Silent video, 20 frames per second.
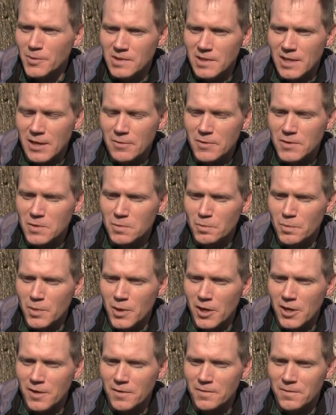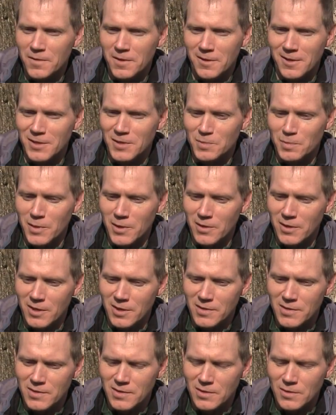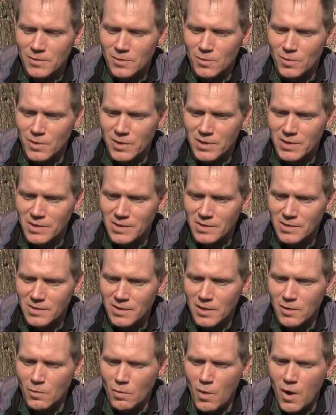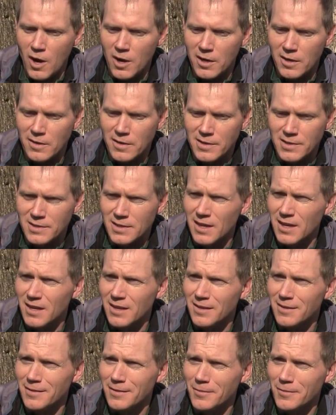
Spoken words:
So that was part of the experience too, was, water is not,